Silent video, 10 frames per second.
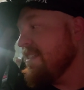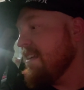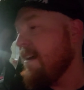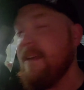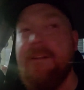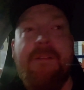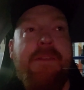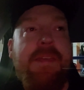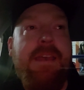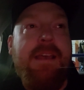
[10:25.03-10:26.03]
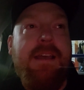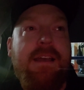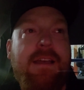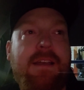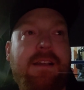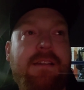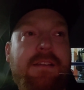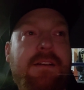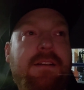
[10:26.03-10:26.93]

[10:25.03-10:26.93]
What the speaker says: STi. And